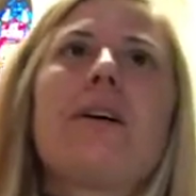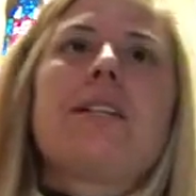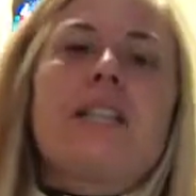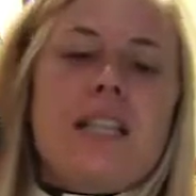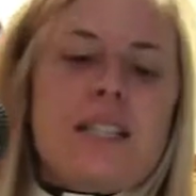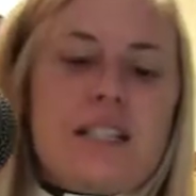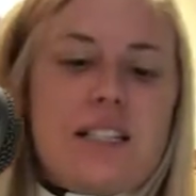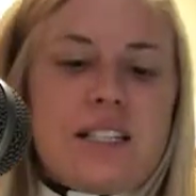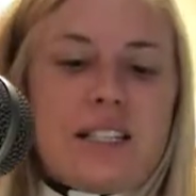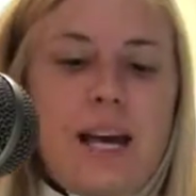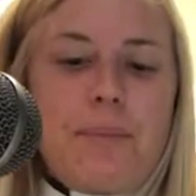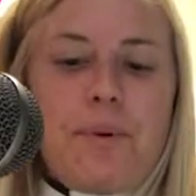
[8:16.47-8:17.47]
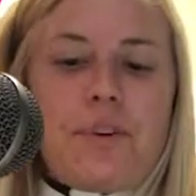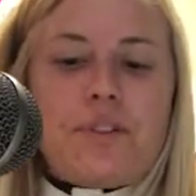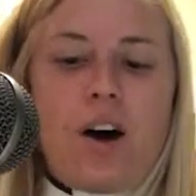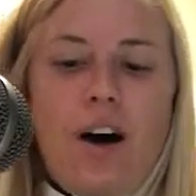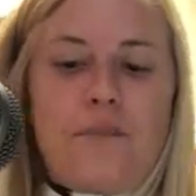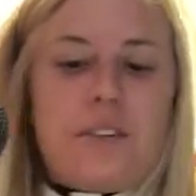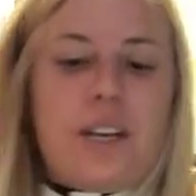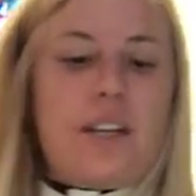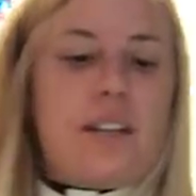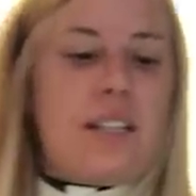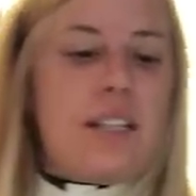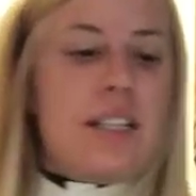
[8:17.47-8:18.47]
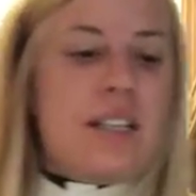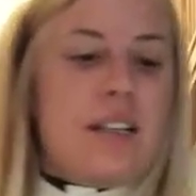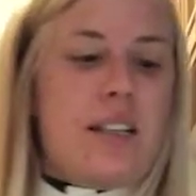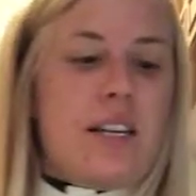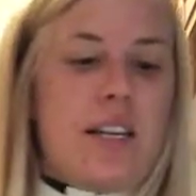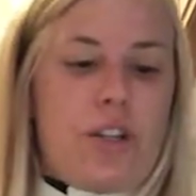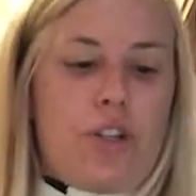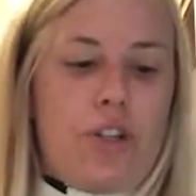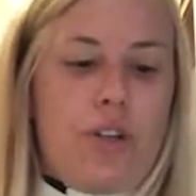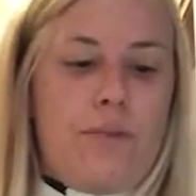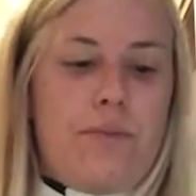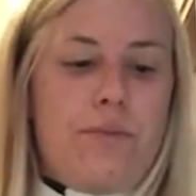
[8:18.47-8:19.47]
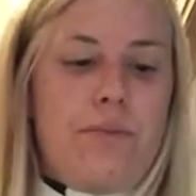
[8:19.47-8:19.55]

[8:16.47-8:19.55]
See, the disciples often see the issue.